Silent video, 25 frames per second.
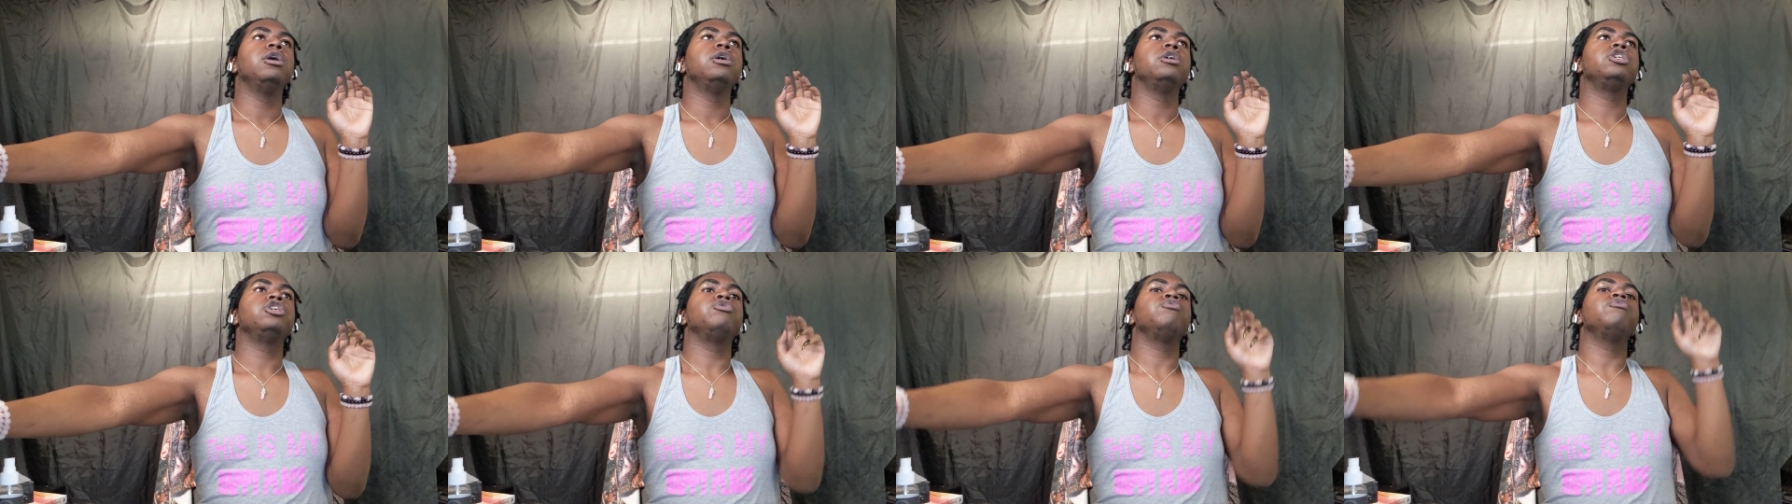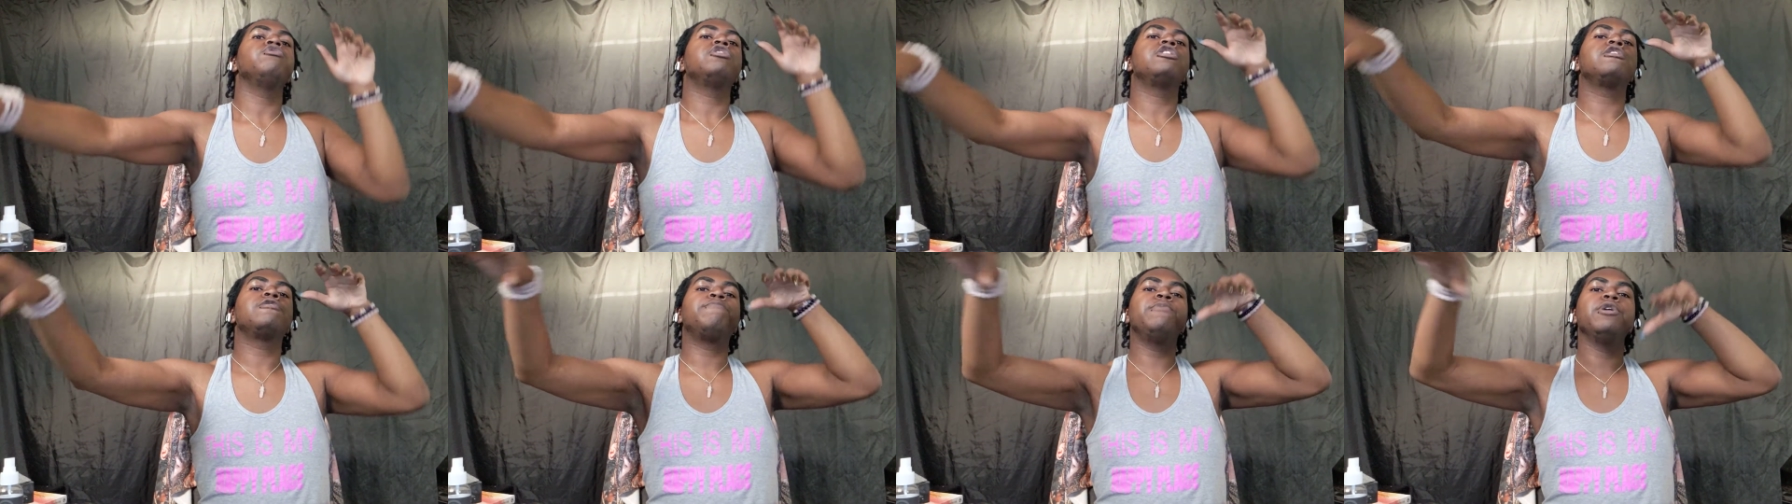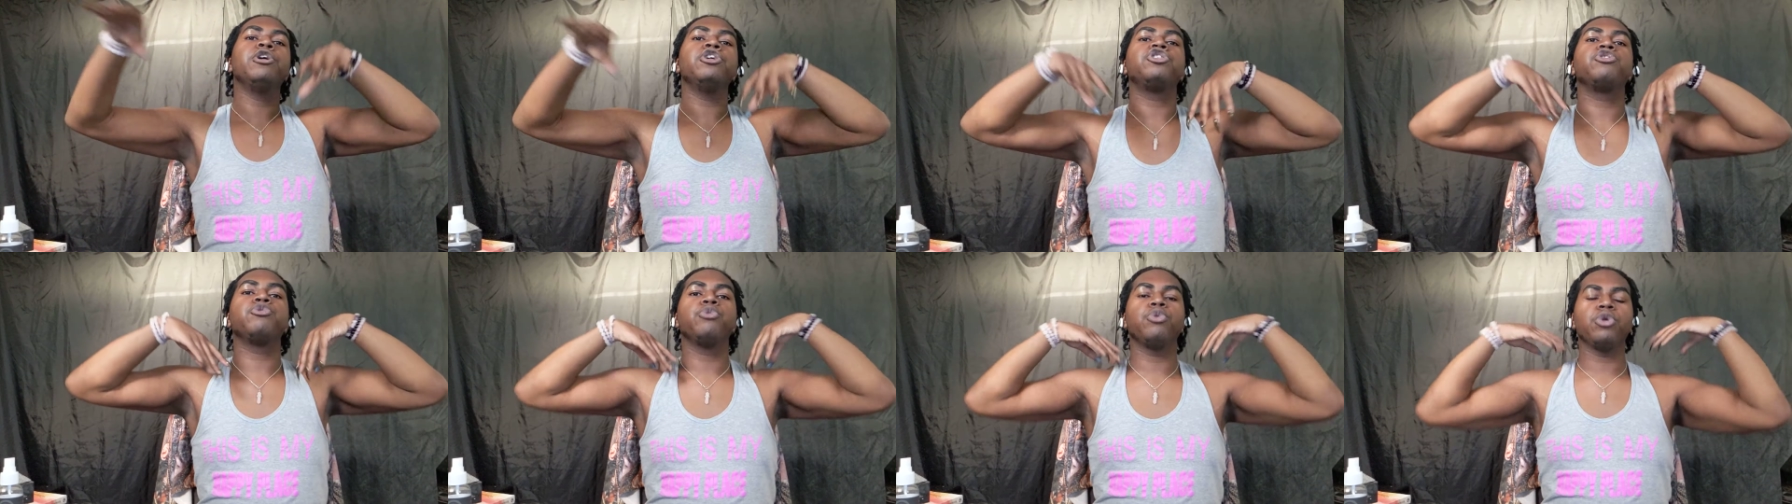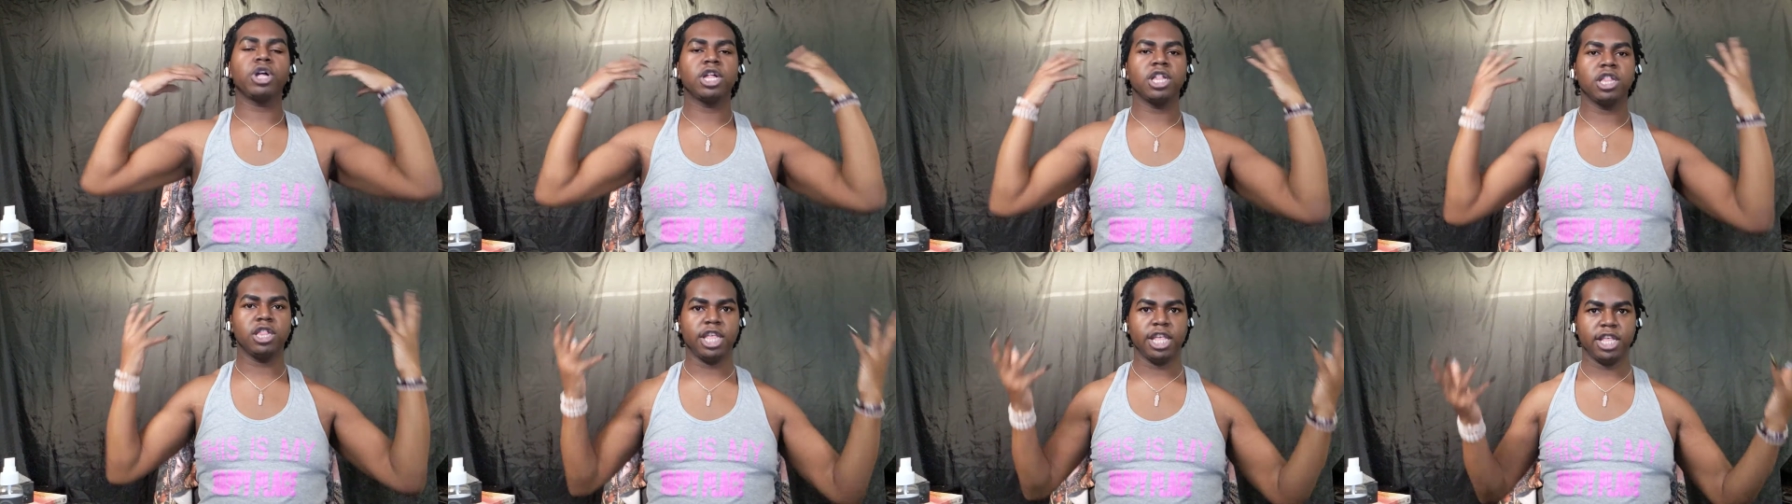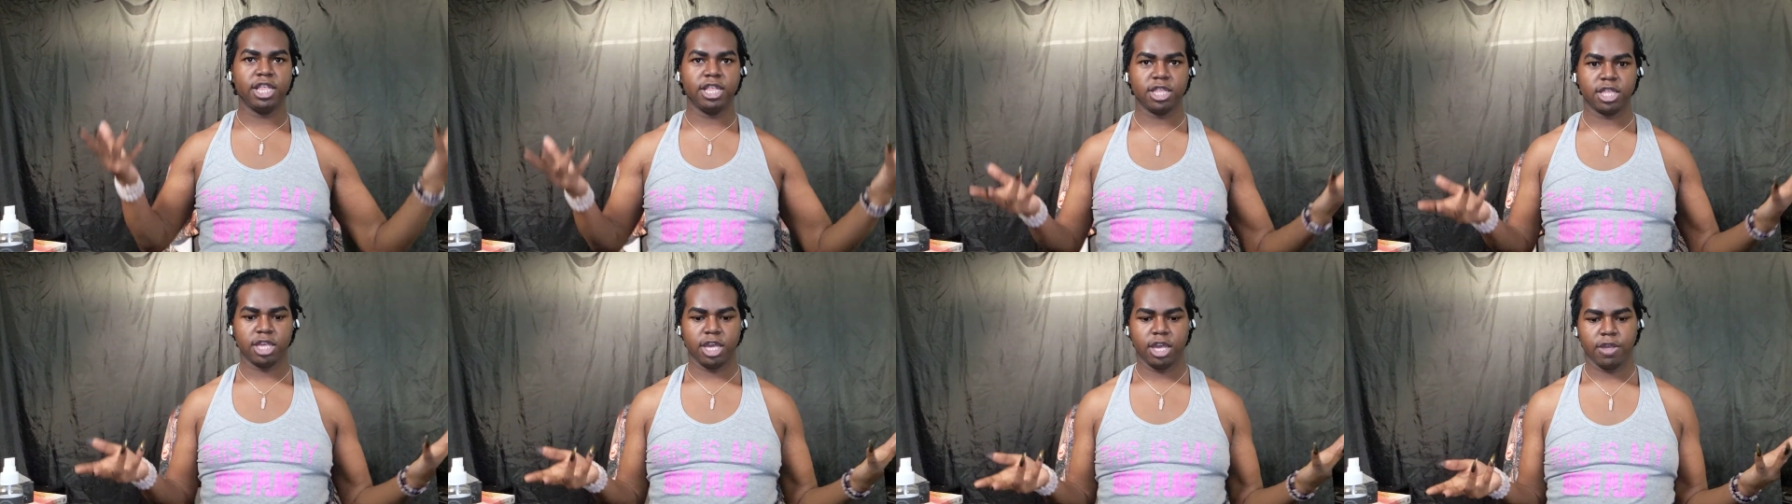do spiritual
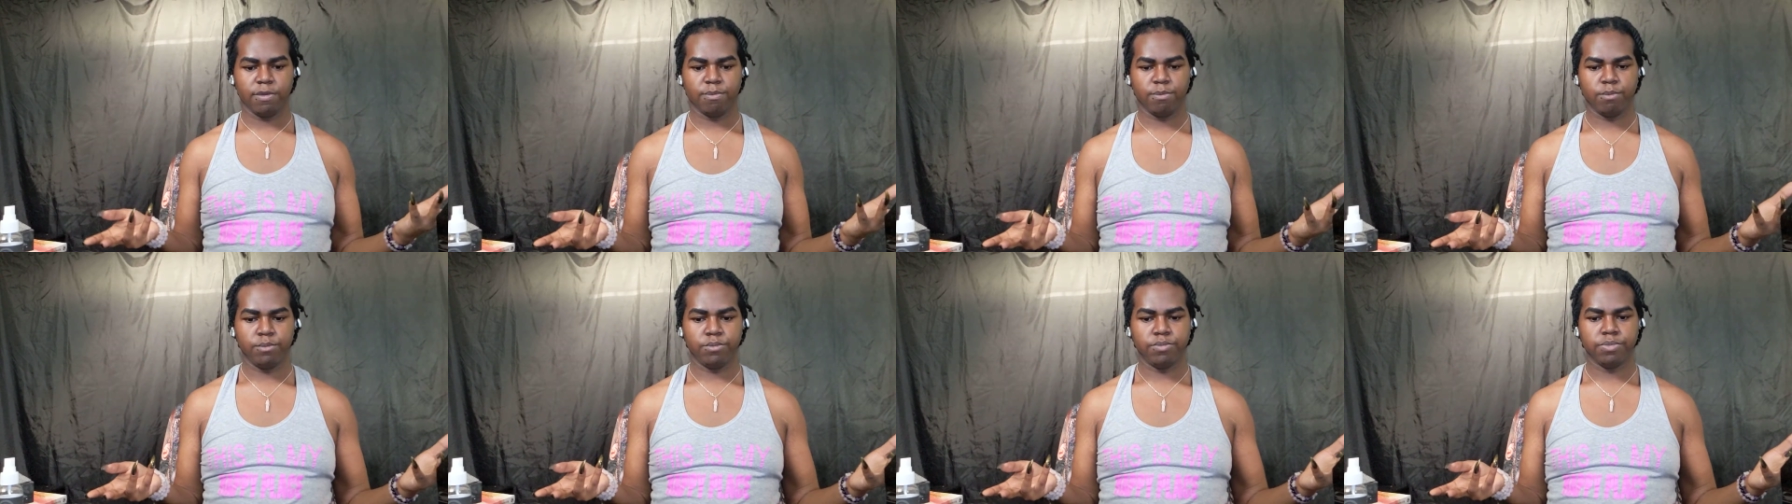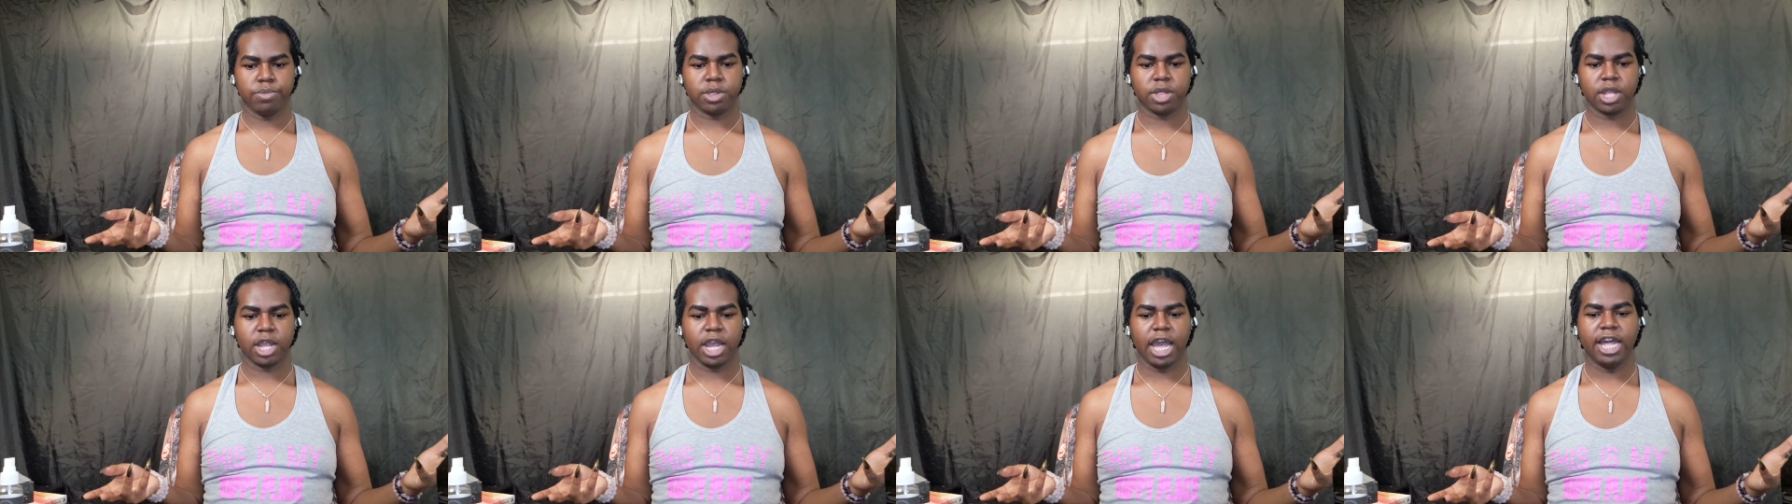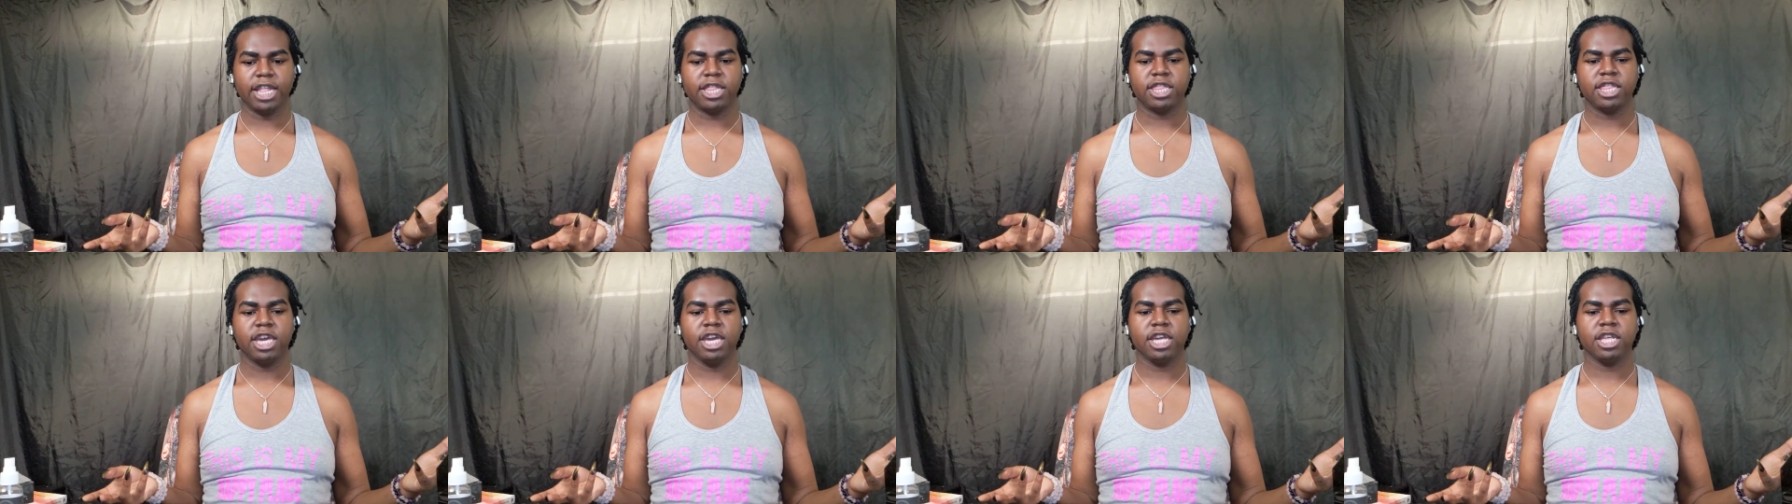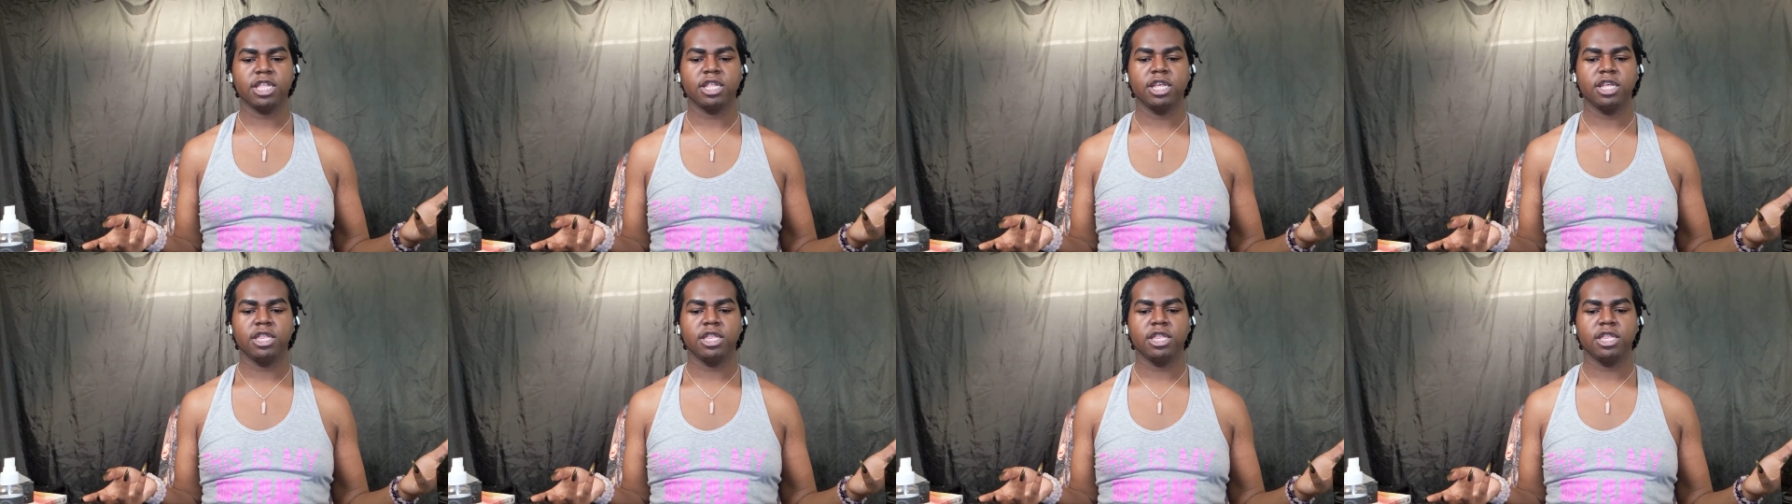cleansing. I think